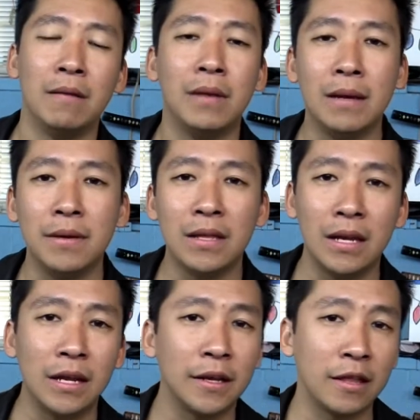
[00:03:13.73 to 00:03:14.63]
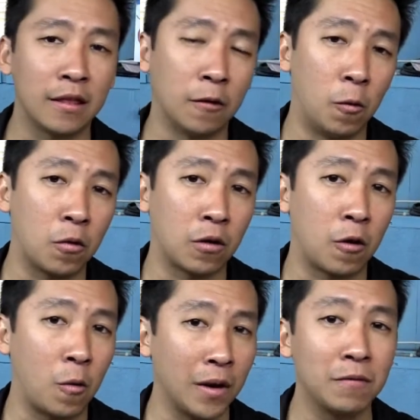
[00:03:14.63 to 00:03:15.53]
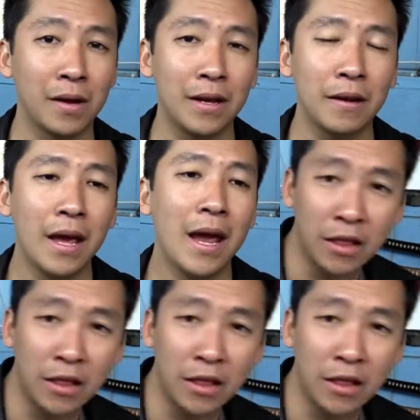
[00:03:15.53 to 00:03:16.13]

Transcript: and maybe they didn't get the order quite right.